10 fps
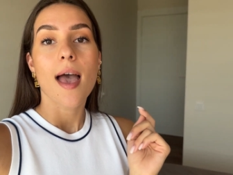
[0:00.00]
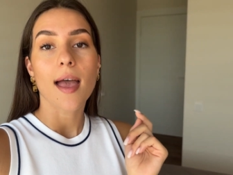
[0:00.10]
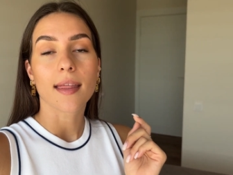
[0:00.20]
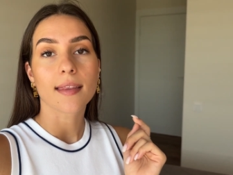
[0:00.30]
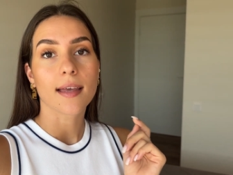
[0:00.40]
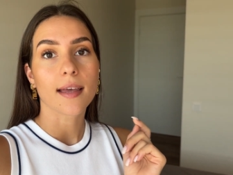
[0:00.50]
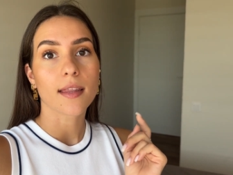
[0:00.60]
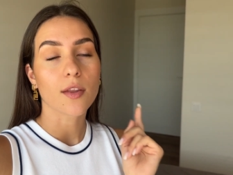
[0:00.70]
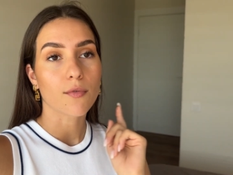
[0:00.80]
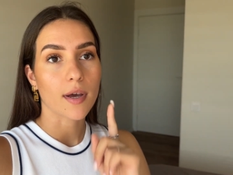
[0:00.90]
and
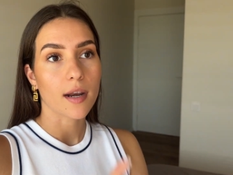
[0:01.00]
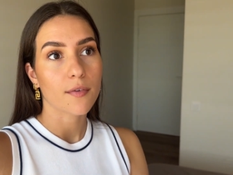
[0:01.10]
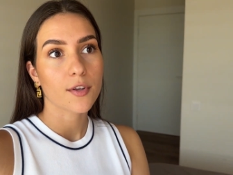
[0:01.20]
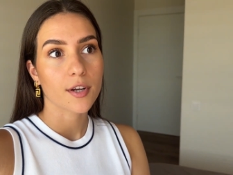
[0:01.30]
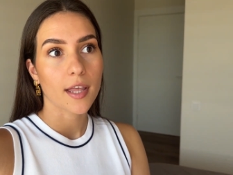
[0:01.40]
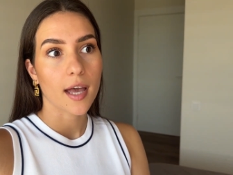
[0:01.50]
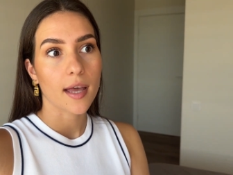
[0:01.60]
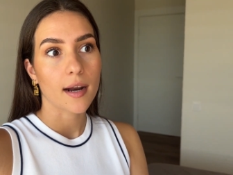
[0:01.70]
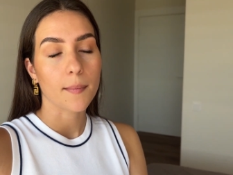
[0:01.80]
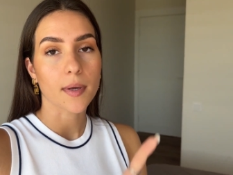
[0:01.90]
then right after
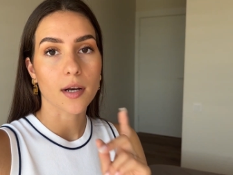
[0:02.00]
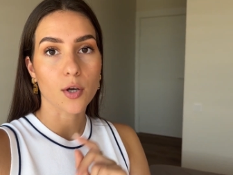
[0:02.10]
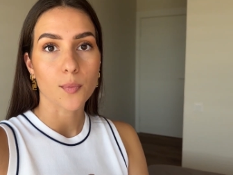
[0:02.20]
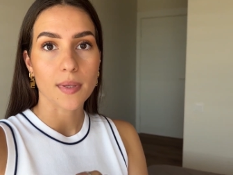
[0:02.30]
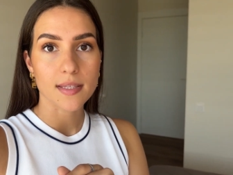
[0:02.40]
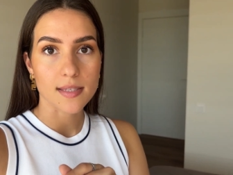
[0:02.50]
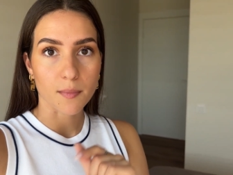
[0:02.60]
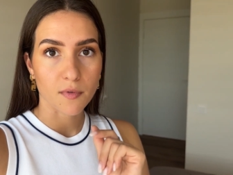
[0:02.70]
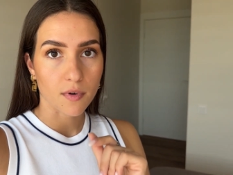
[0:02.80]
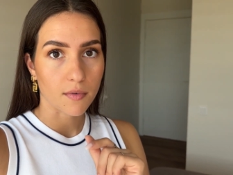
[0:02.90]
that i'm gonna go meet
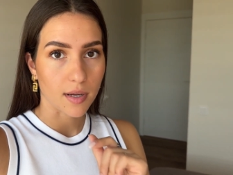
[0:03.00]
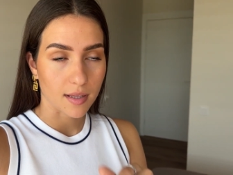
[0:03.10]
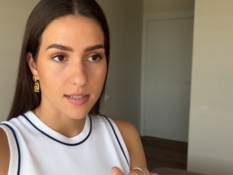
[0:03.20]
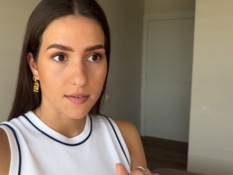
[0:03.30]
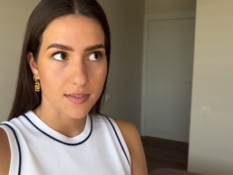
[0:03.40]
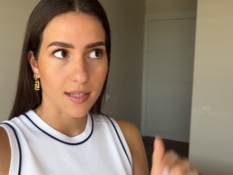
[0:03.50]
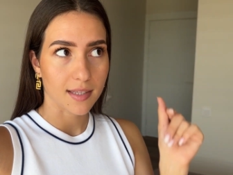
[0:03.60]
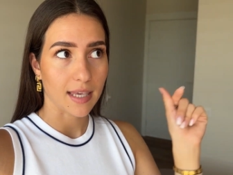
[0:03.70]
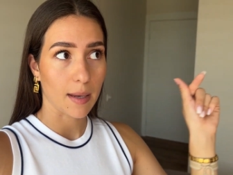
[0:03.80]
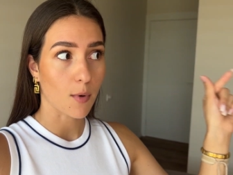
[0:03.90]
some of our relatives
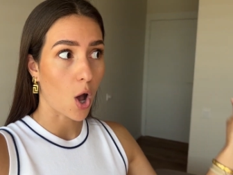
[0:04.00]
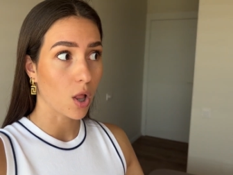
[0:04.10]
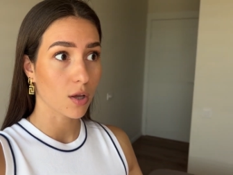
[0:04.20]
that came all